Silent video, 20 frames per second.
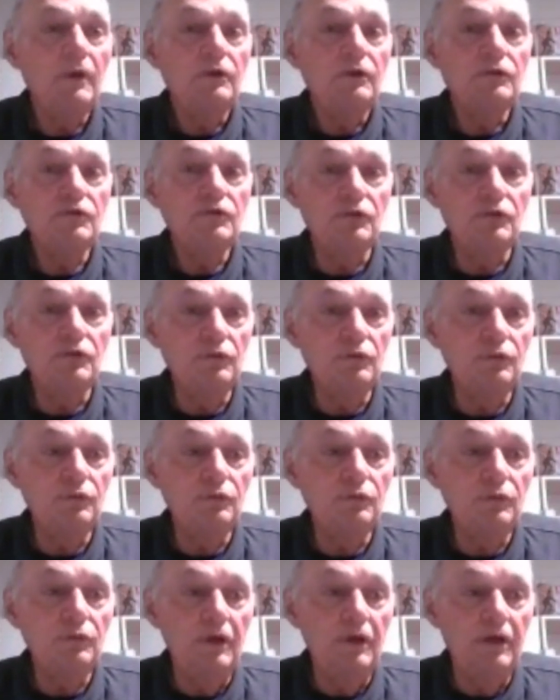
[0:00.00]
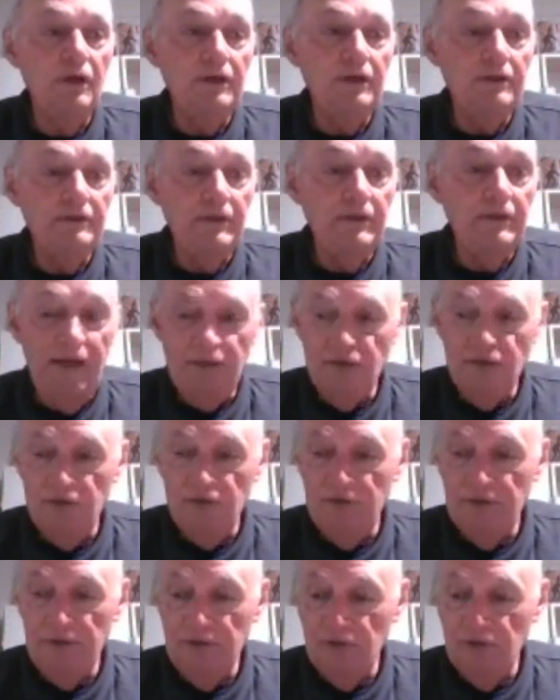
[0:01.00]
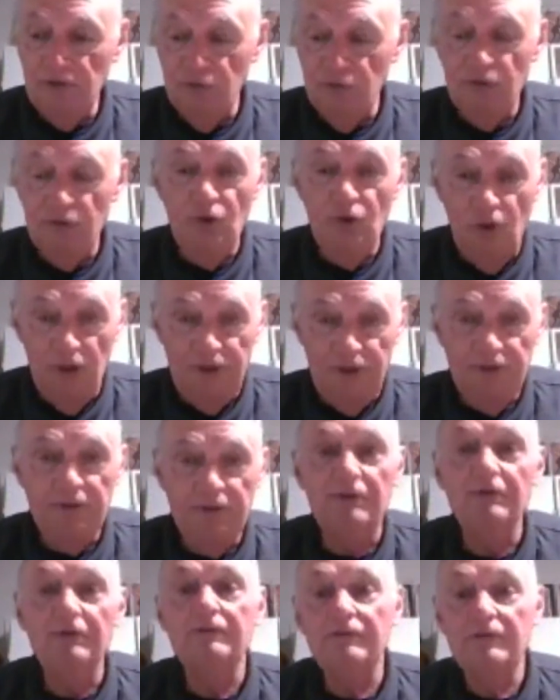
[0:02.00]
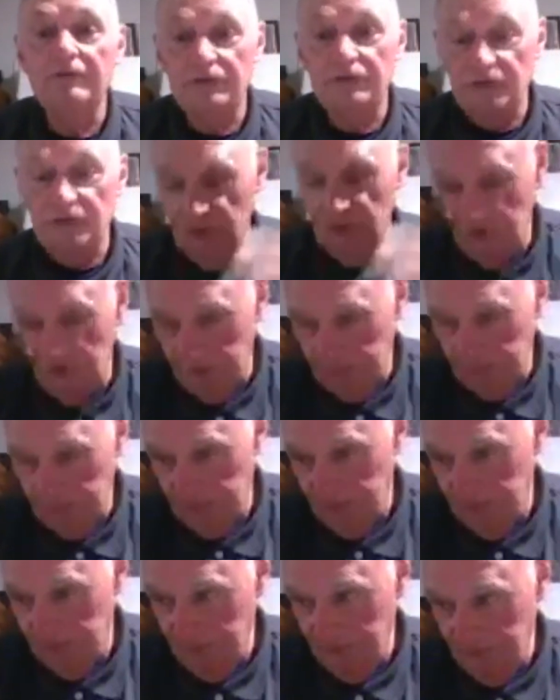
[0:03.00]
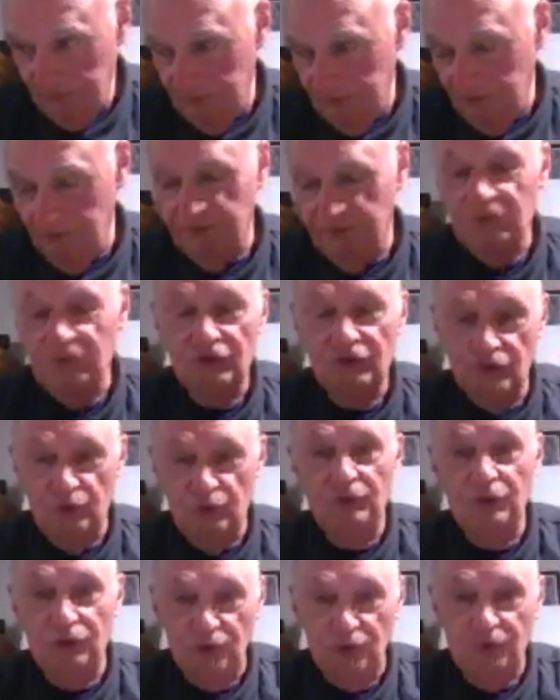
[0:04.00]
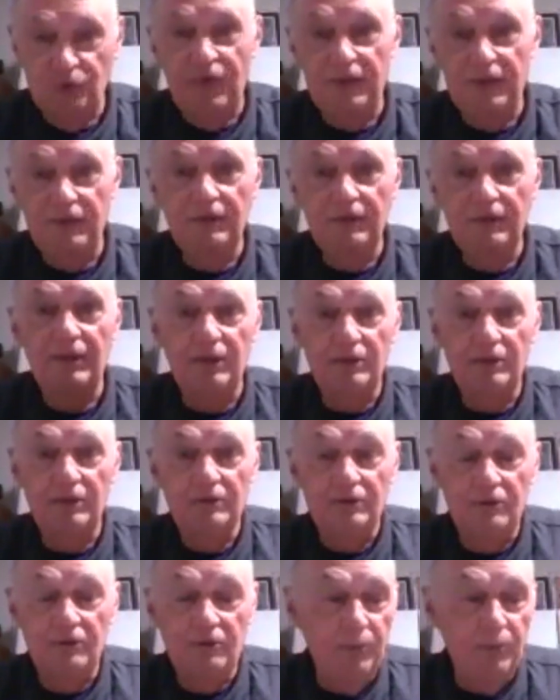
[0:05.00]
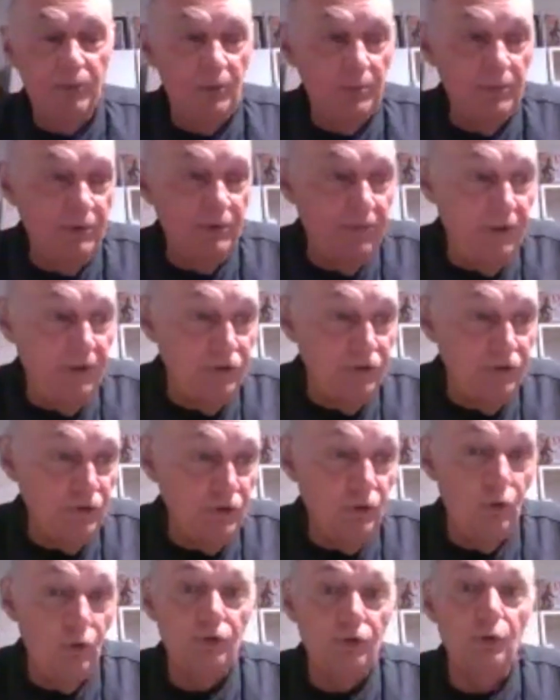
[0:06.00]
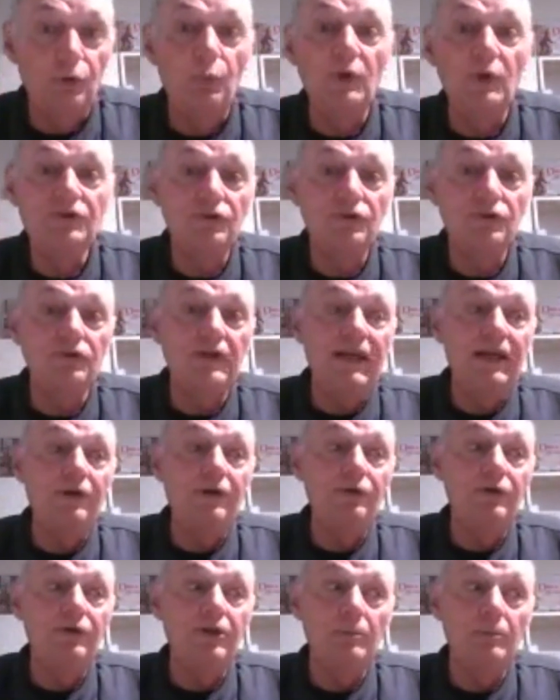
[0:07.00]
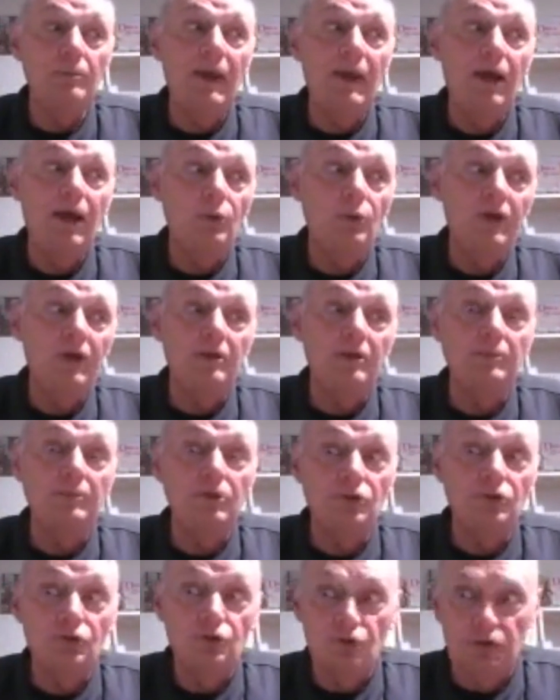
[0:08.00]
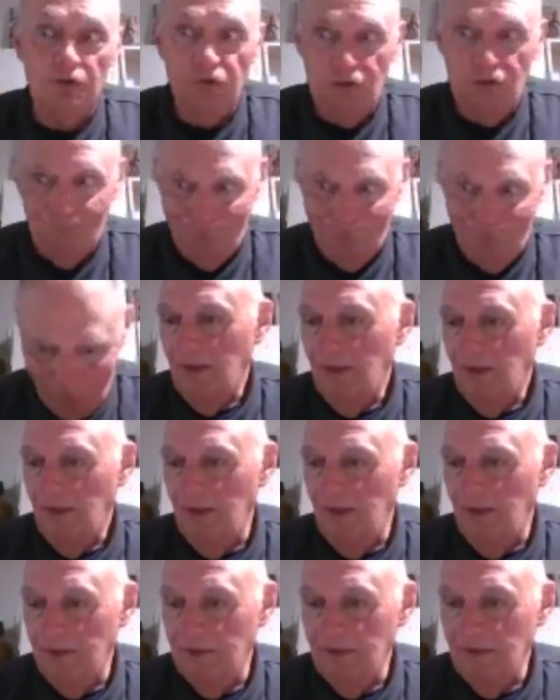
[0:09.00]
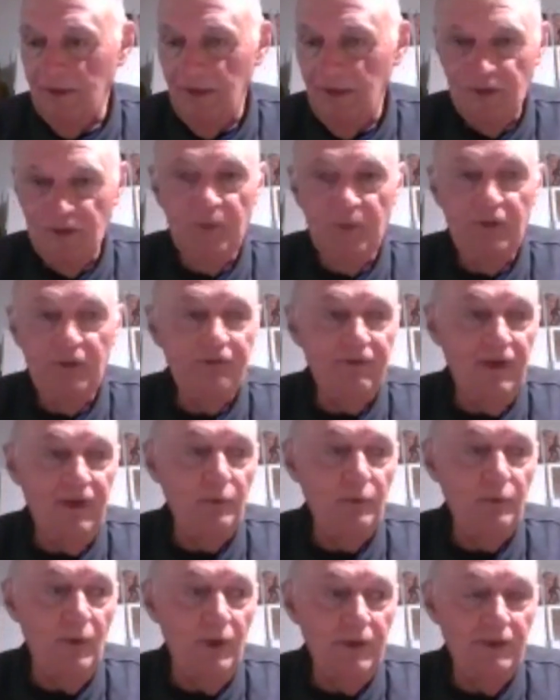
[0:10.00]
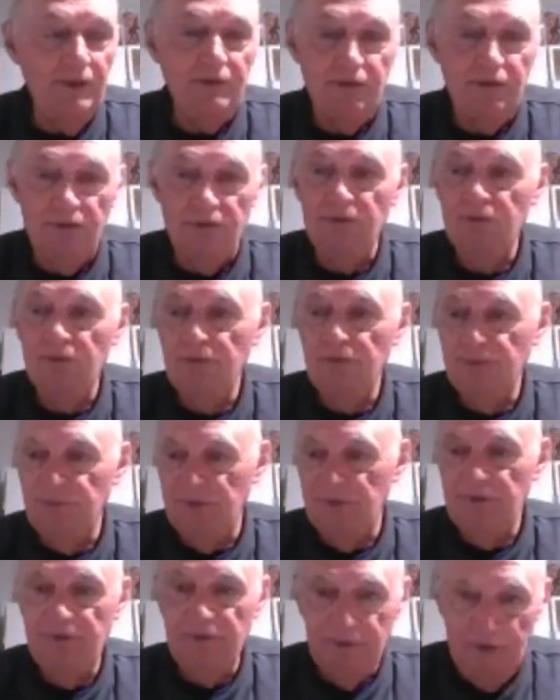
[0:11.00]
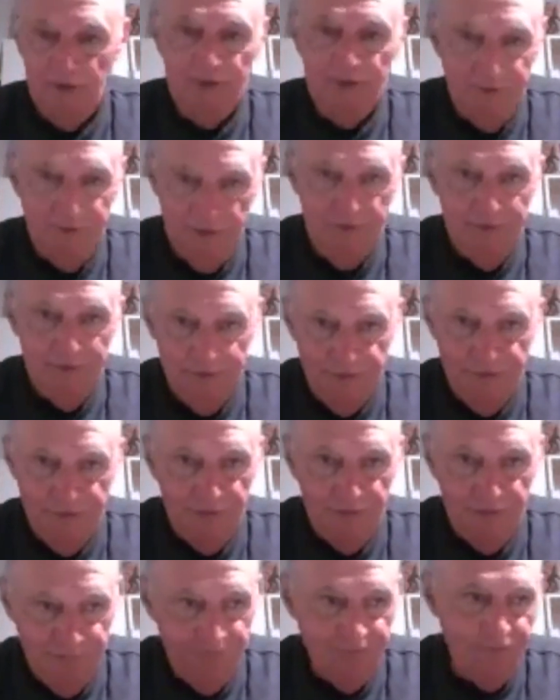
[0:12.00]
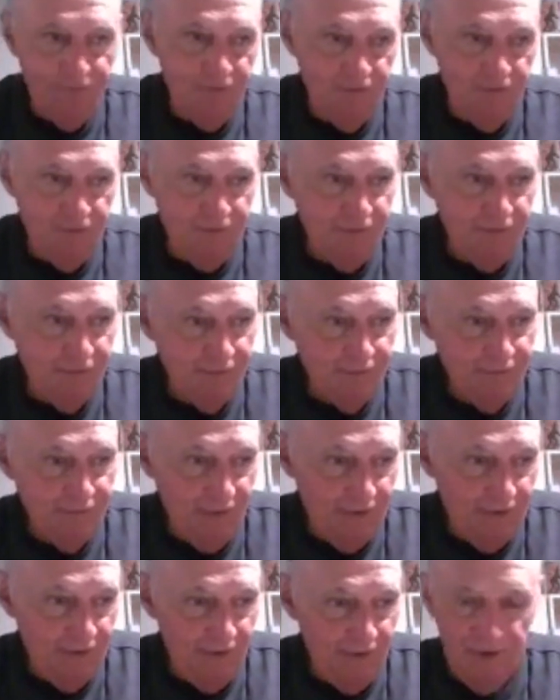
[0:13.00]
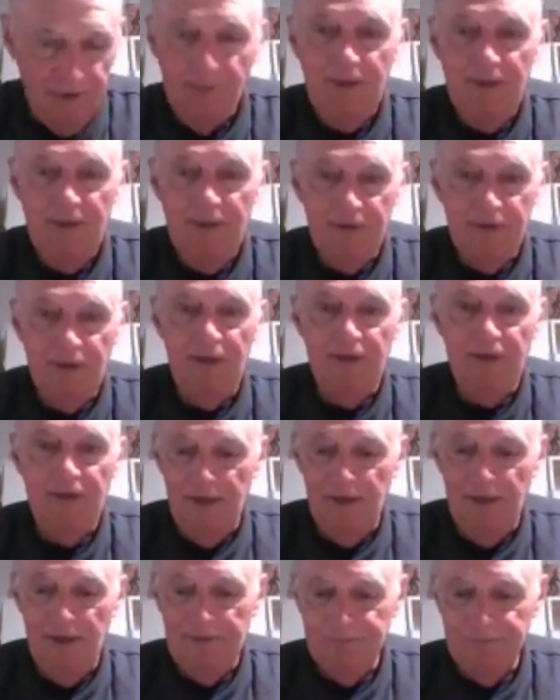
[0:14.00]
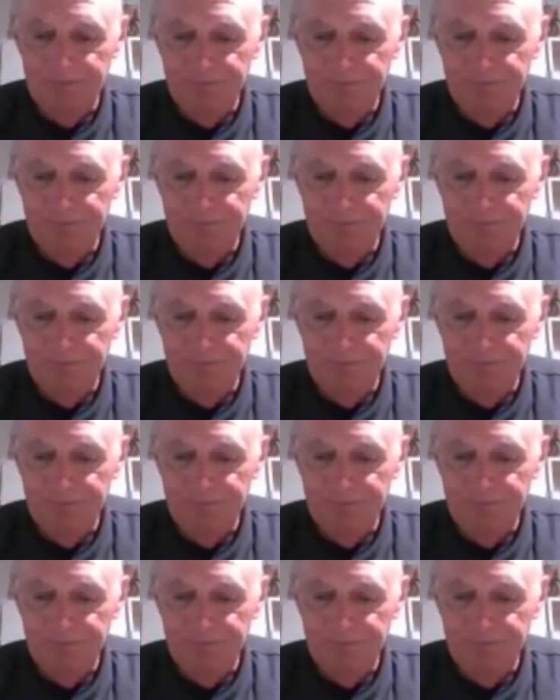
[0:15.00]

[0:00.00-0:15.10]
to actually do the audit of this newly created thing under the Department of Energy called the Western Area Power Administration. And he asked me if I wanted to be like the chief second in command kind of guy.